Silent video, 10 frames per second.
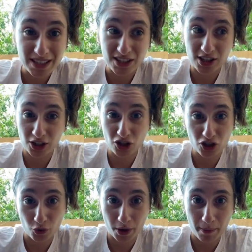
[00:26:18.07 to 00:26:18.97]
it's such a
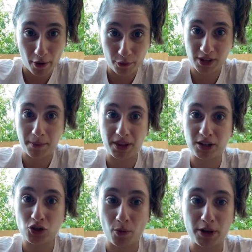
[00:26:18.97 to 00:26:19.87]
short amount of time and there's
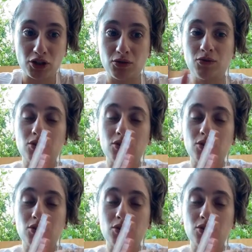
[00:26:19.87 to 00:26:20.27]
so much to do.